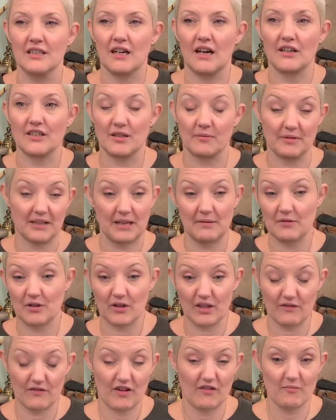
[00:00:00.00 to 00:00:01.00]
Sometimes I'll
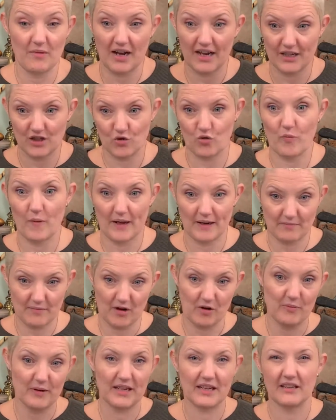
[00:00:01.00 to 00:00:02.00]
even have my eyes open, but
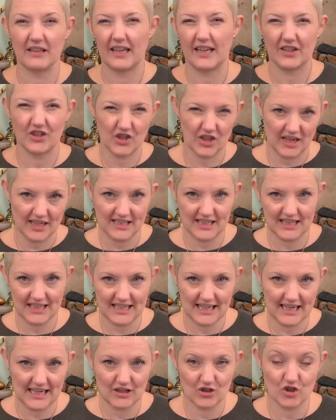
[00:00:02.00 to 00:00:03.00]
I'll be in like a trance
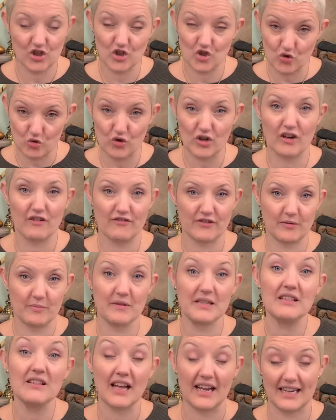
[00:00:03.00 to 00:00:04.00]
state. So you don't have to
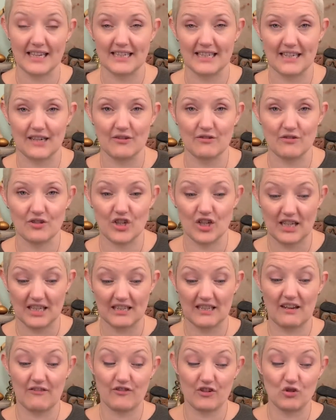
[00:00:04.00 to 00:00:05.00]
be lying down. You
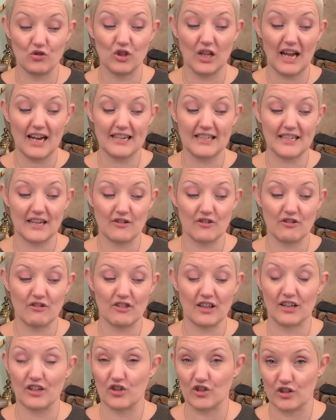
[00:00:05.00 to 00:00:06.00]
can, if you lie down, you
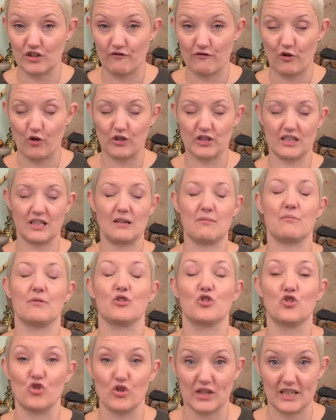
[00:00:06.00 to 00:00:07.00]
think you're going to fall asleep,
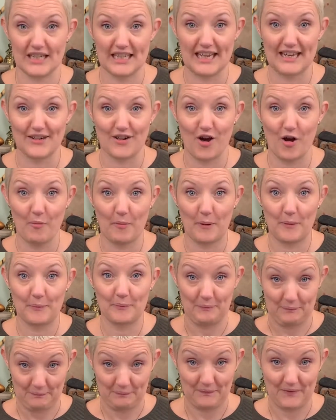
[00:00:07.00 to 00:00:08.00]
do it sitting up.
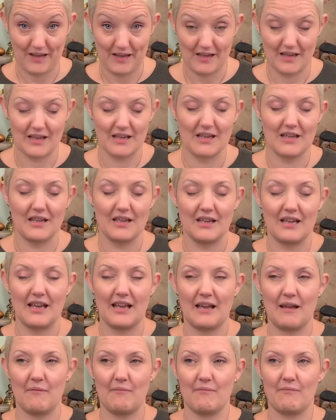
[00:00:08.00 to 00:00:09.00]

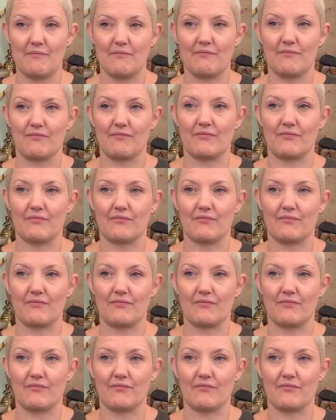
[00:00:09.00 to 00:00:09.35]
And